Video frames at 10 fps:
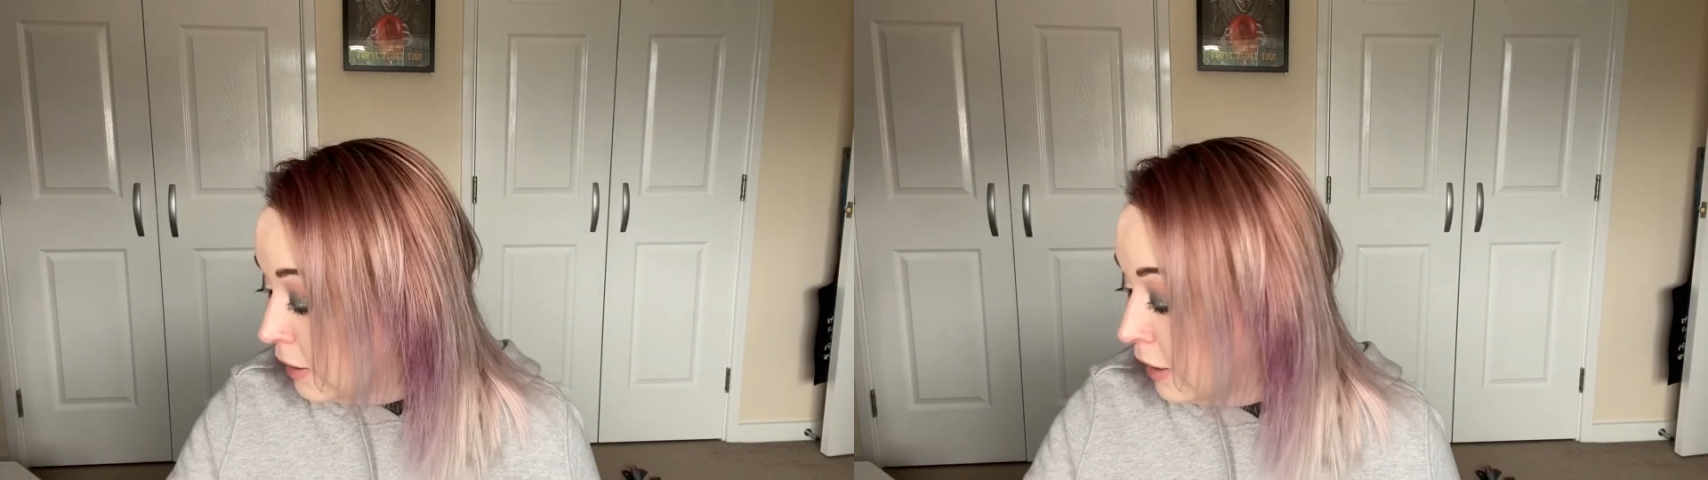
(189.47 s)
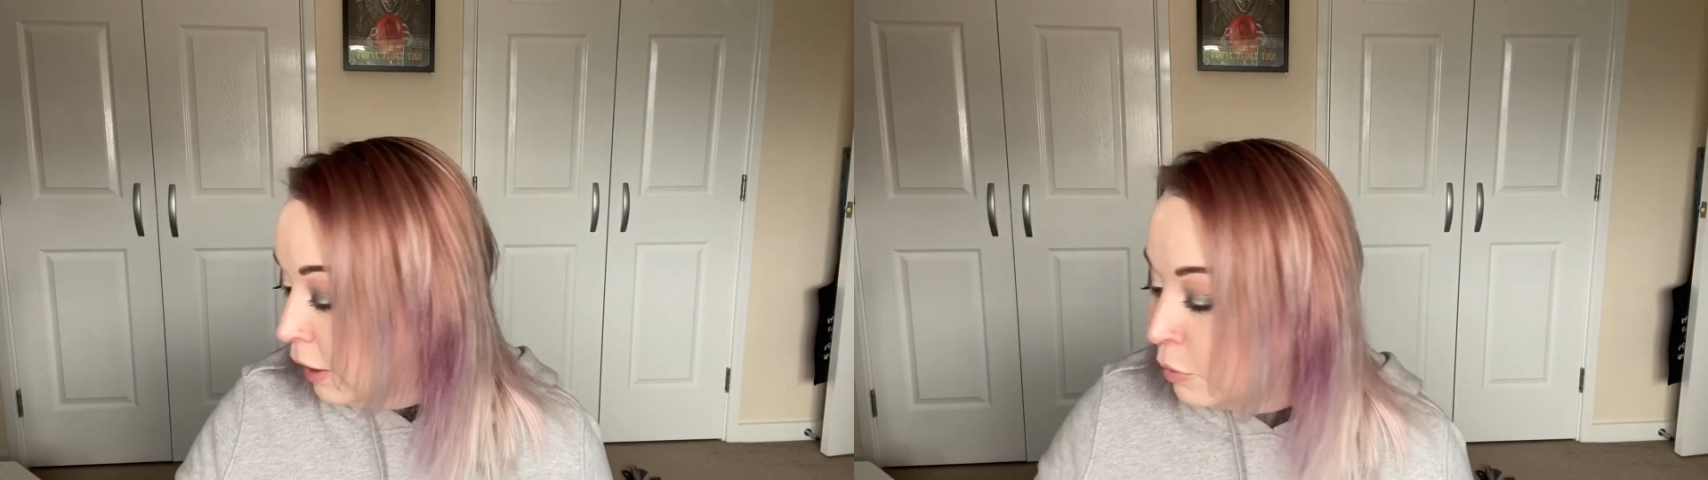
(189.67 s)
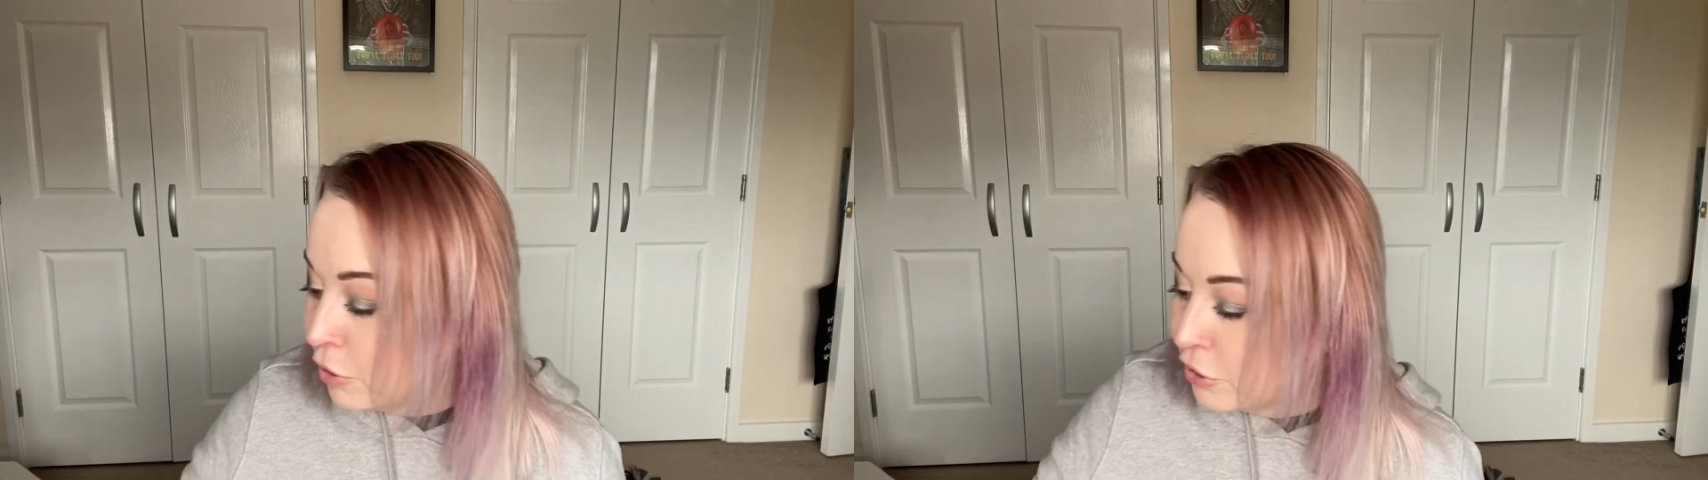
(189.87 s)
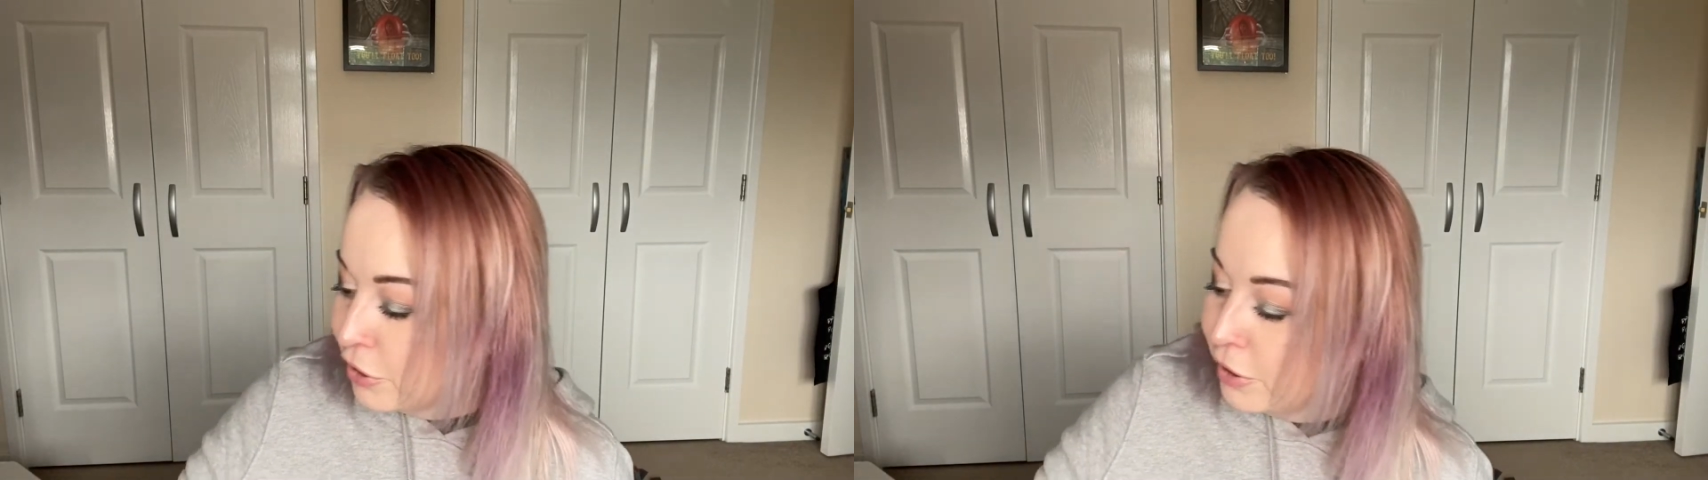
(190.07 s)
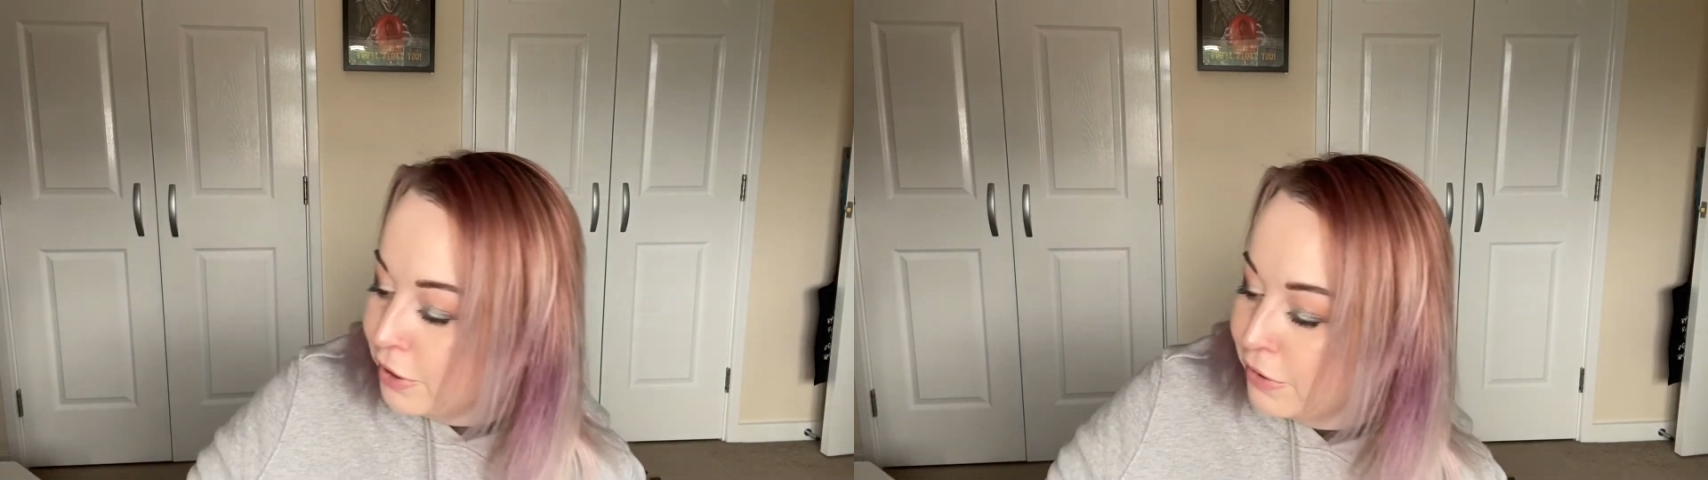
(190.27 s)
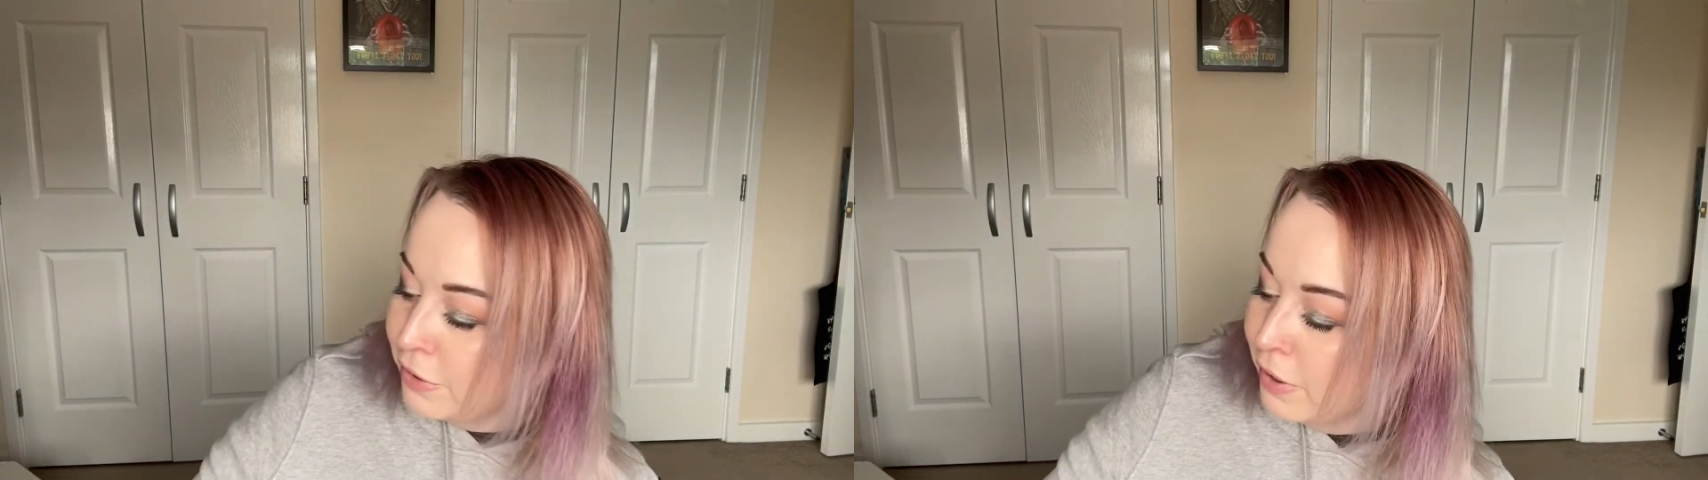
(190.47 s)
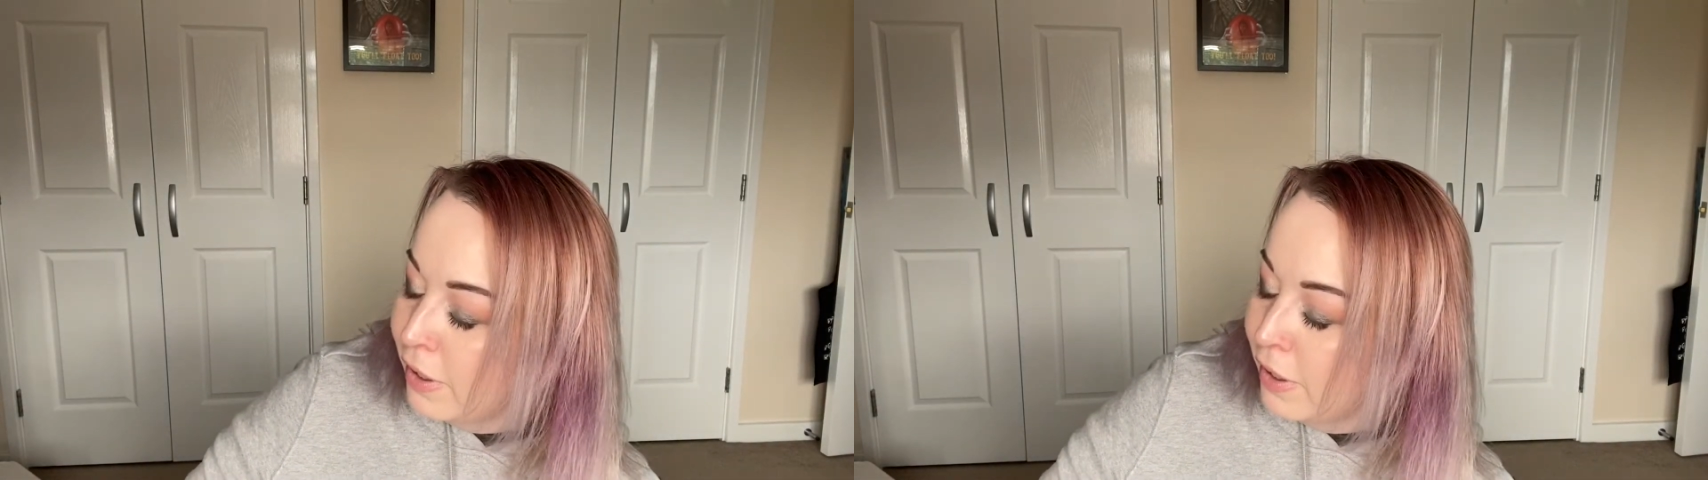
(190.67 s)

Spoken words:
and I will show you.